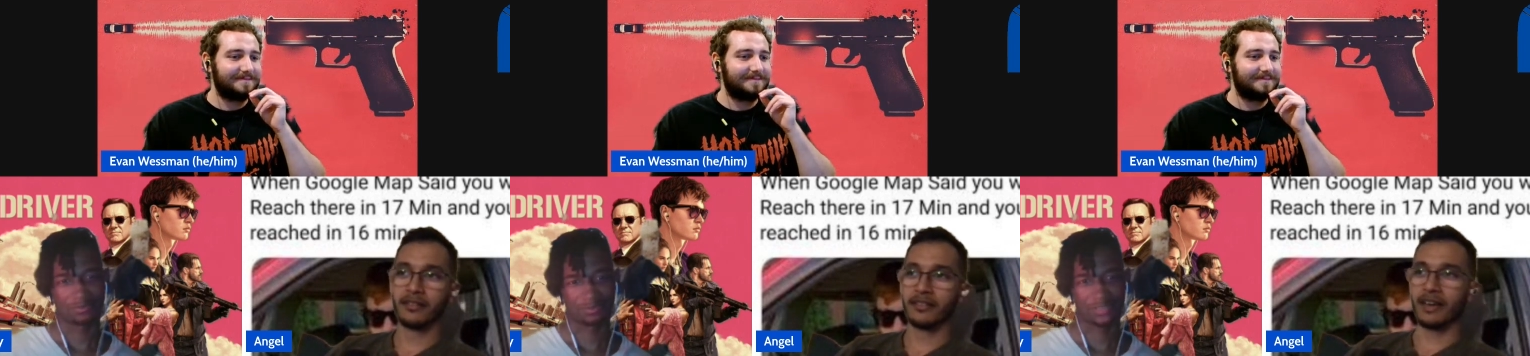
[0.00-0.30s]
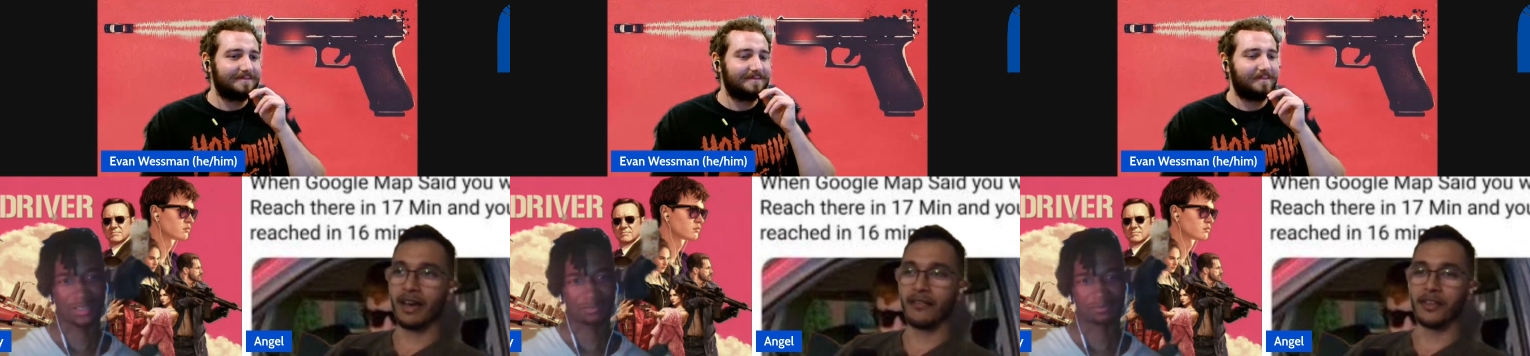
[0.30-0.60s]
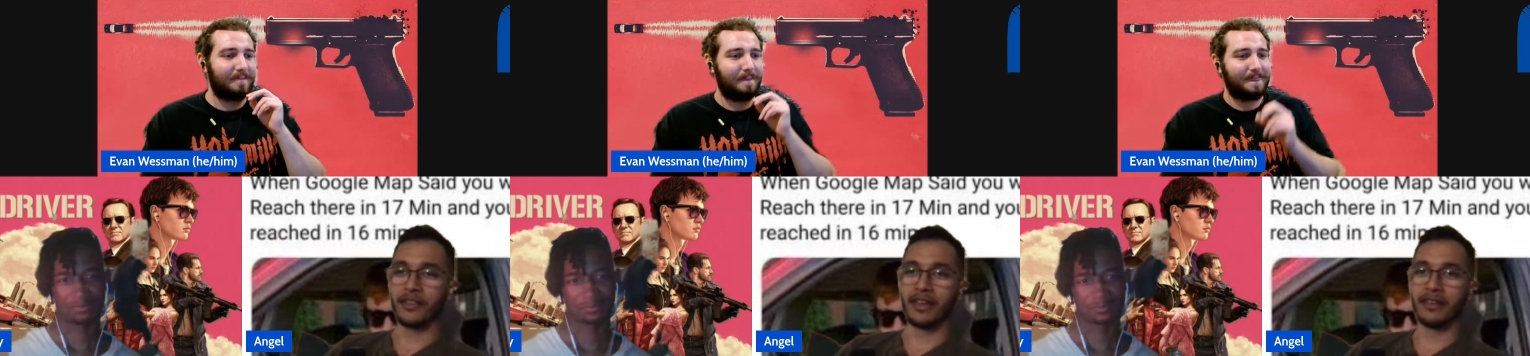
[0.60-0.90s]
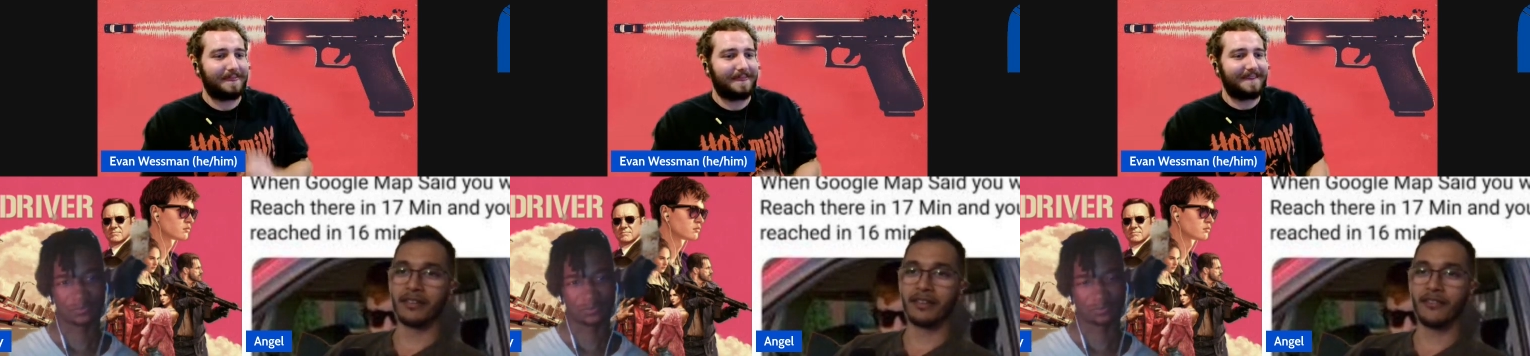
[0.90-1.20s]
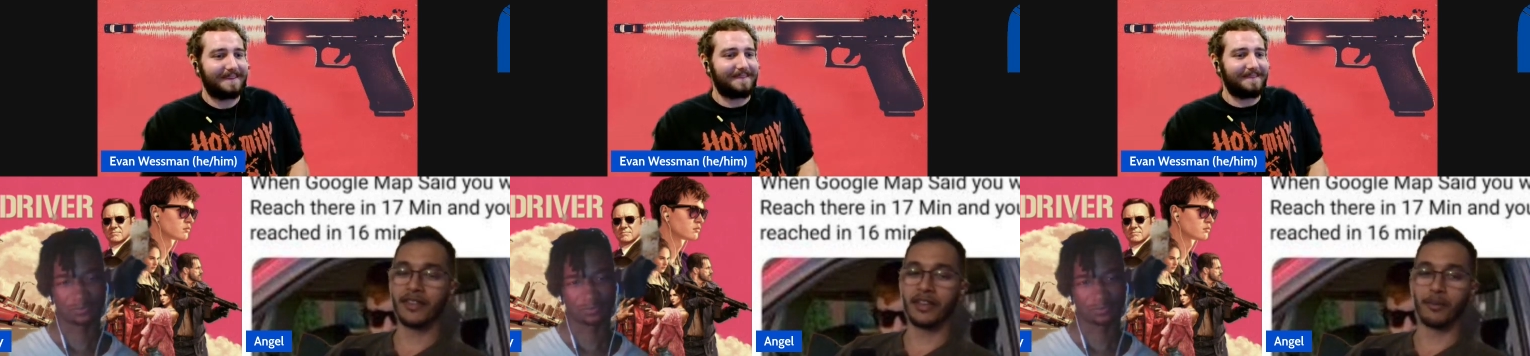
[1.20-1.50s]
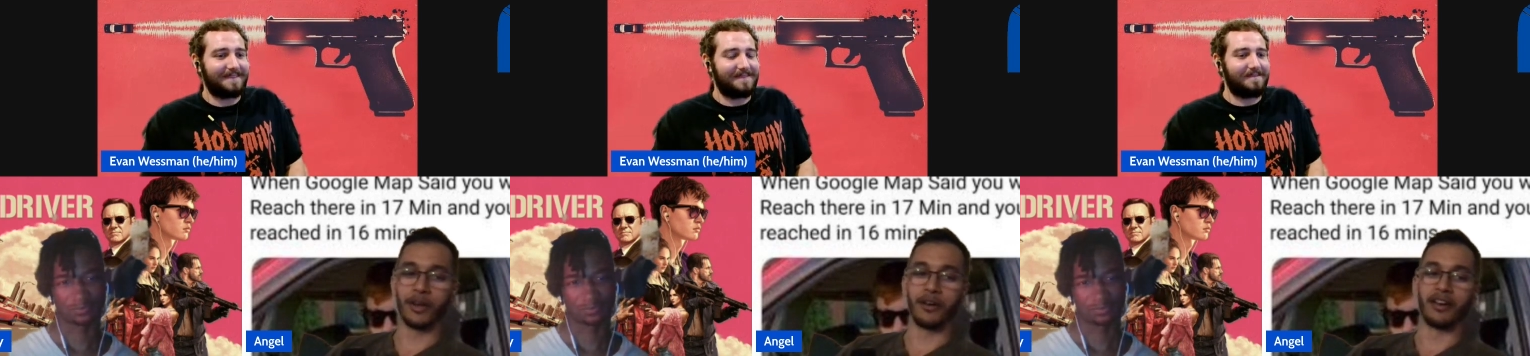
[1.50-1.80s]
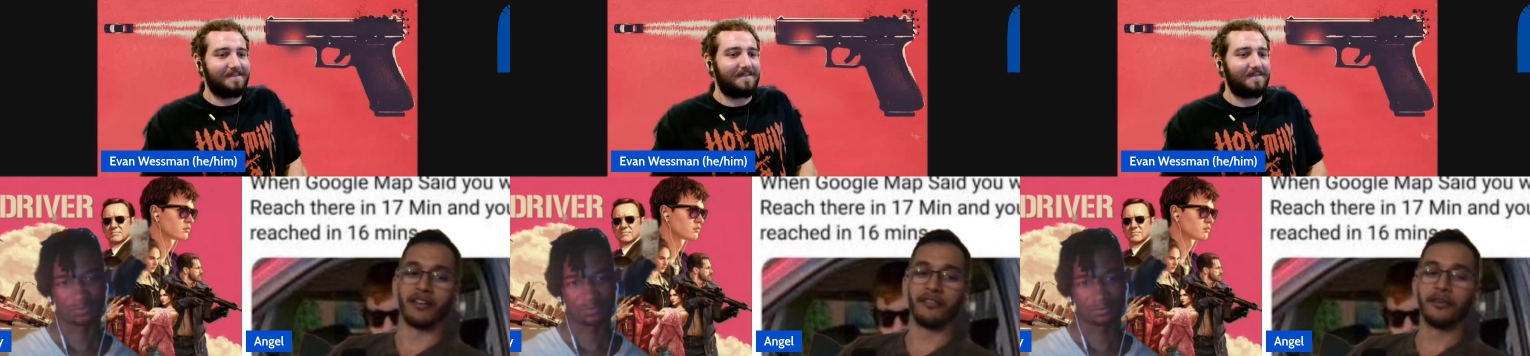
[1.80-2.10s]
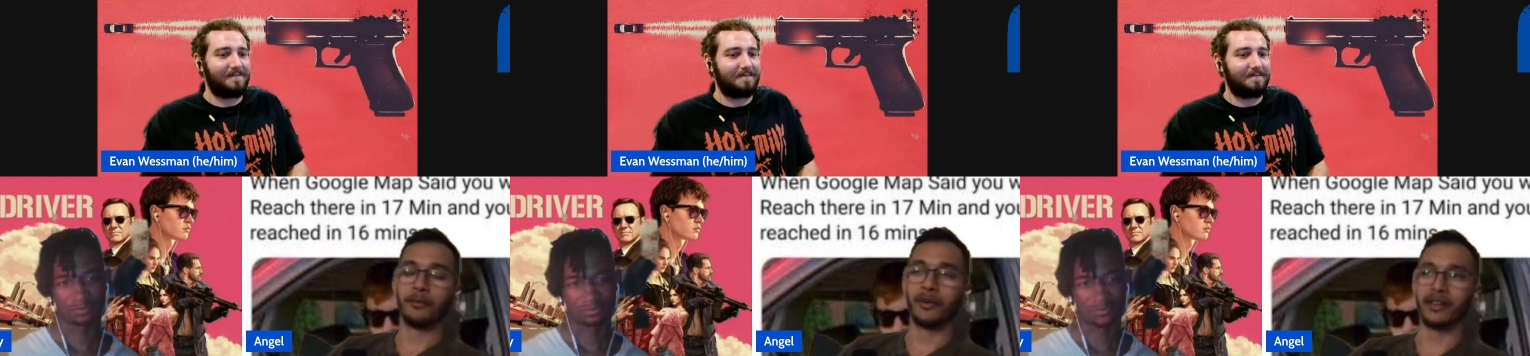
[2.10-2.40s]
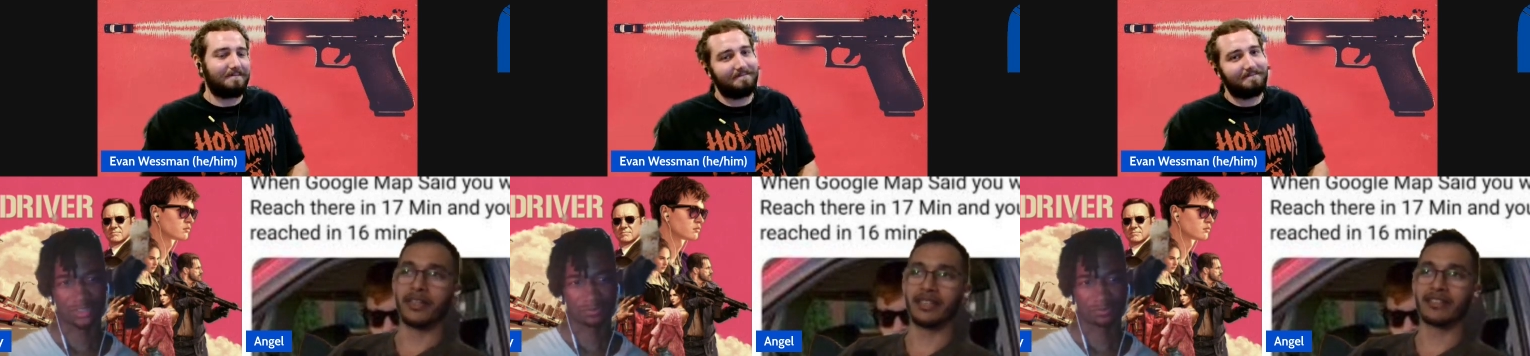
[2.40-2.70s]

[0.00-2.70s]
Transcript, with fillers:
Speaker 1: I've yeah. done that. I feel like we all have, but it's yeah.